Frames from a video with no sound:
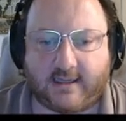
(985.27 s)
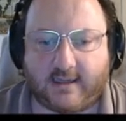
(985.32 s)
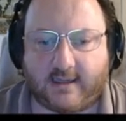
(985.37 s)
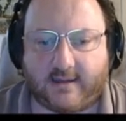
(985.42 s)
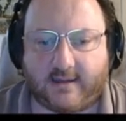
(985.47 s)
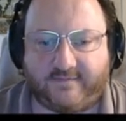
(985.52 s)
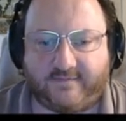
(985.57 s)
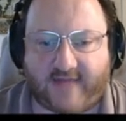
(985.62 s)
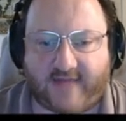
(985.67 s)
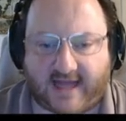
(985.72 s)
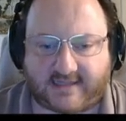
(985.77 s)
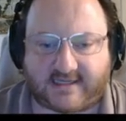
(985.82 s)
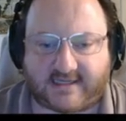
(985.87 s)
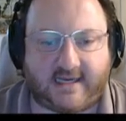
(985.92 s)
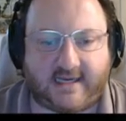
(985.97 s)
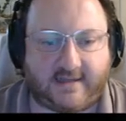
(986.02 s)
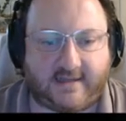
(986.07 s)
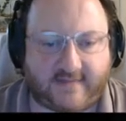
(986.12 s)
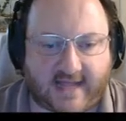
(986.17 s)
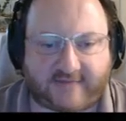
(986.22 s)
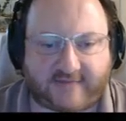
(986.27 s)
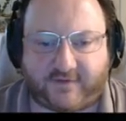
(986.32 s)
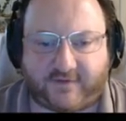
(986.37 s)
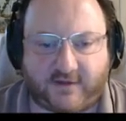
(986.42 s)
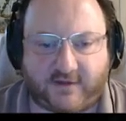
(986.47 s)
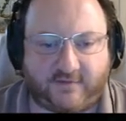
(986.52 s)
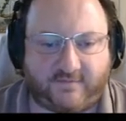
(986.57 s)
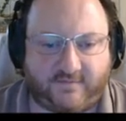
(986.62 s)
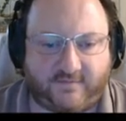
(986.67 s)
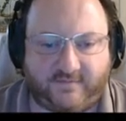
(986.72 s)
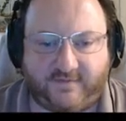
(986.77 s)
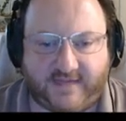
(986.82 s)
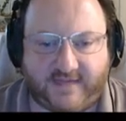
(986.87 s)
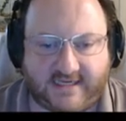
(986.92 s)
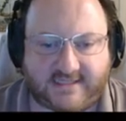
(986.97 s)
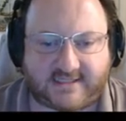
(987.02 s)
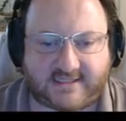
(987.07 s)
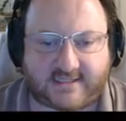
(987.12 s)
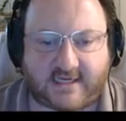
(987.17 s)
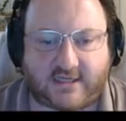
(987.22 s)
That for
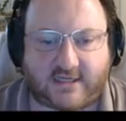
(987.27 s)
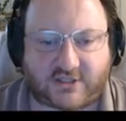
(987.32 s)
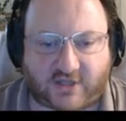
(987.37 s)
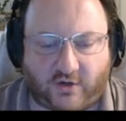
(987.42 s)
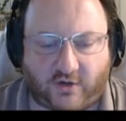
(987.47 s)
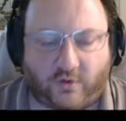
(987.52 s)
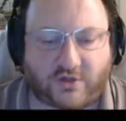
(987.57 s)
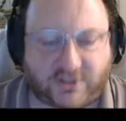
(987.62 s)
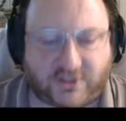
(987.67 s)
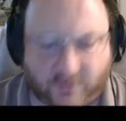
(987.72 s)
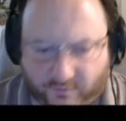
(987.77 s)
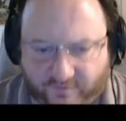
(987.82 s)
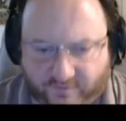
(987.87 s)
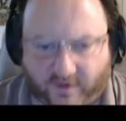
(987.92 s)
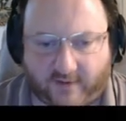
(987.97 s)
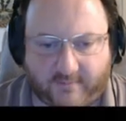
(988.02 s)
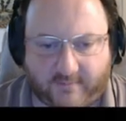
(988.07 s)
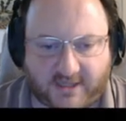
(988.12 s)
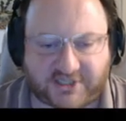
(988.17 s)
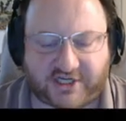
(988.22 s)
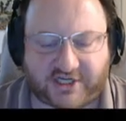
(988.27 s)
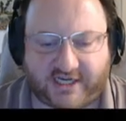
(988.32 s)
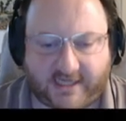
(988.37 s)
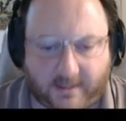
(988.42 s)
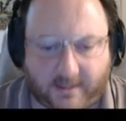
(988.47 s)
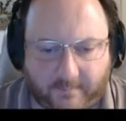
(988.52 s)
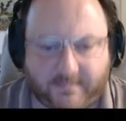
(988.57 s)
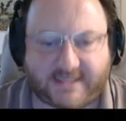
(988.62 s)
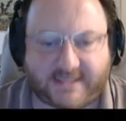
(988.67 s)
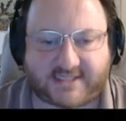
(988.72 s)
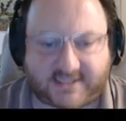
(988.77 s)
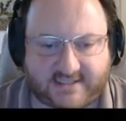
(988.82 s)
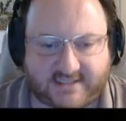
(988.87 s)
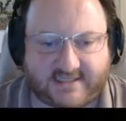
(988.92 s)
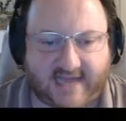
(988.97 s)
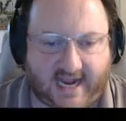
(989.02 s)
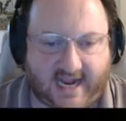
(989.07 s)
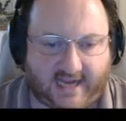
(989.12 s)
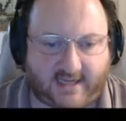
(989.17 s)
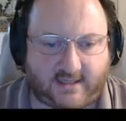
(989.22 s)
this, so long as you're very much in a mist
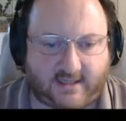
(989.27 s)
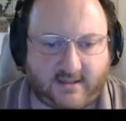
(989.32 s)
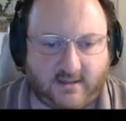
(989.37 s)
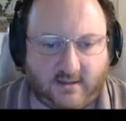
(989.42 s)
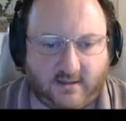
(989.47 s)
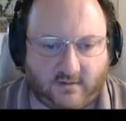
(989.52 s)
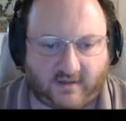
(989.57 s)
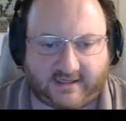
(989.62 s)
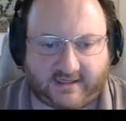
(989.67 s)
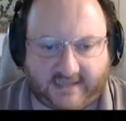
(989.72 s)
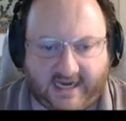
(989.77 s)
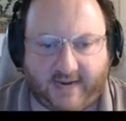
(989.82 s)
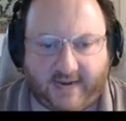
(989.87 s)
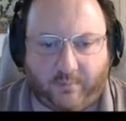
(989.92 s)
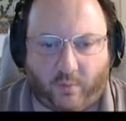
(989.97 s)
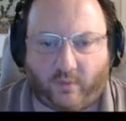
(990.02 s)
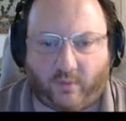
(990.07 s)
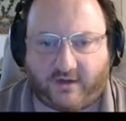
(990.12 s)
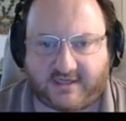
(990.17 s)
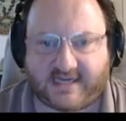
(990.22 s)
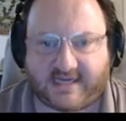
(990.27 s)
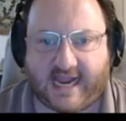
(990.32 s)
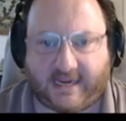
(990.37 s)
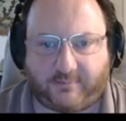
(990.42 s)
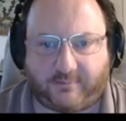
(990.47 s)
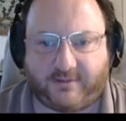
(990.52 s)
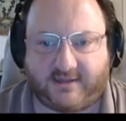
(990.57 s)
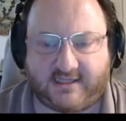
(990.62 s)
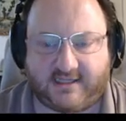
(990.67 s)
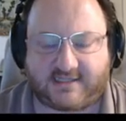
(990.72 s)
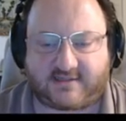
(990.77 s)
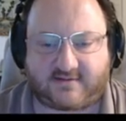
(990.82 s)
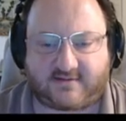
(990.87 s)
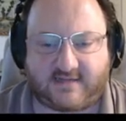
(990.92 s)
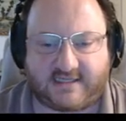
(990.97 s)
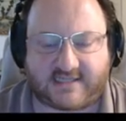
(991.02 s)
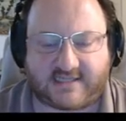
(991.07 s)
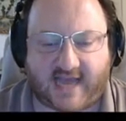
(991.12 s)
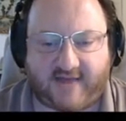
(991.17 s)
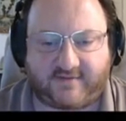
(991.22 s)
deck, like an air water deck with
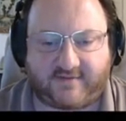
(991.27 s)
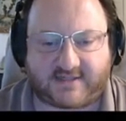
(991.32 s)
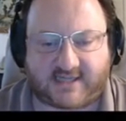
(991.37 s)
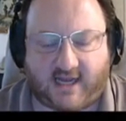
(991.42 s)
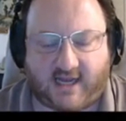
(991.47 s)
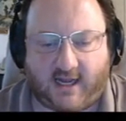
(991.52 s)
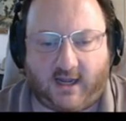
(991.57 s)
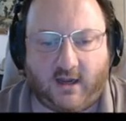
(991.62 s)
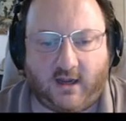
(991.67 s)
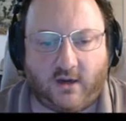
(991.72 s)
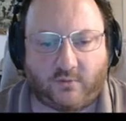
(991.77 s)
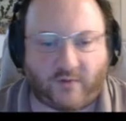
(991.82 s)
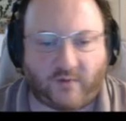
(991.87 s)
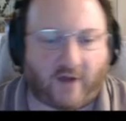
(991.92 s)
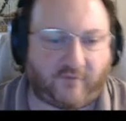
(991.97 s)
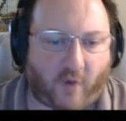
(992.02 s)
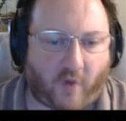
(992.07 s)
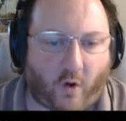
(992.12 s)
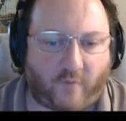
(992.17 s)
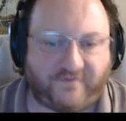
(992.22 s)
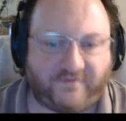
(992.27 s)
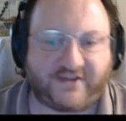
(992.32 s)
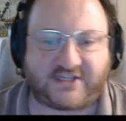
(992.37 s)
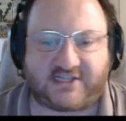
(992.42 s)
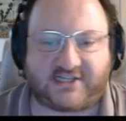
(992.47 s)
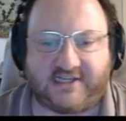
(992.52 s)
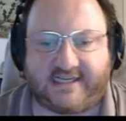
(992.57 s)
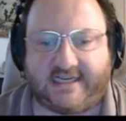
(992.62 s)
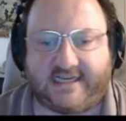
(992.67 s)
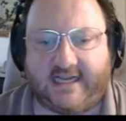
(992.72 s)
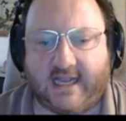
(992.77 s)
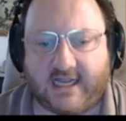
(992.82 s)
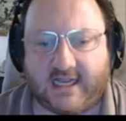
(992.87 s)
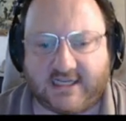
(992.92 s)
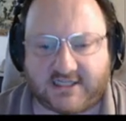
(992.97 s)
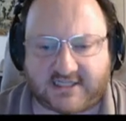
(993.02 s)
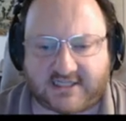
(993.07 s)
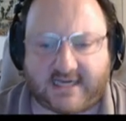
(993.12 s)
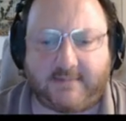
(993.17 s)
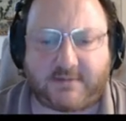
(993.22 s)
this avatar, rather obviously,
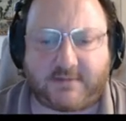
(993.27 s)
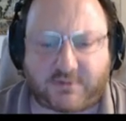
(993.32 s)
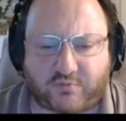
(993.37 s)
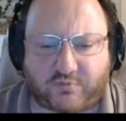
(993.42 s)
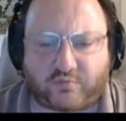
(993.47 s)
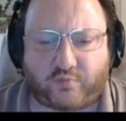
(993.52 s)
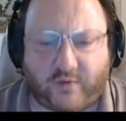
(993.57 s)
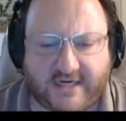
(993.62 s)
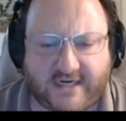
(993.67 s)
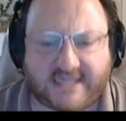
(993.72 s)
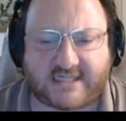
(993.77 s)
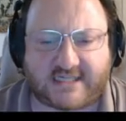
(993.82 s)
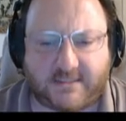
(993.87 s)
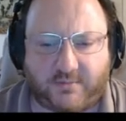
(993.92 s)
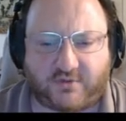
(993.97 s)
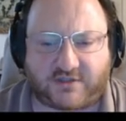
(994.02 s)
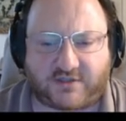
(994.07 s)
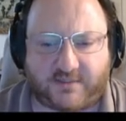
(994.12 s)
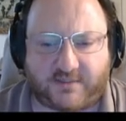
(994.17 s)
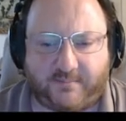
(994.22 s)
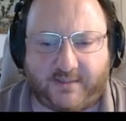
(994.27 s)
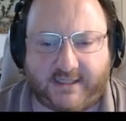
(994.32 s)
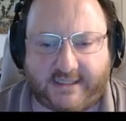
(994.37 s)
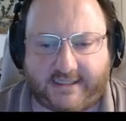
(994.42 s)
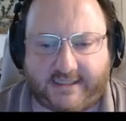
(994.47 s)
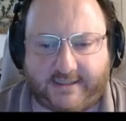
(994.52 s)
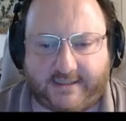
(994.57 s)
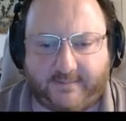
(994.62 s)
seems reasonable to me.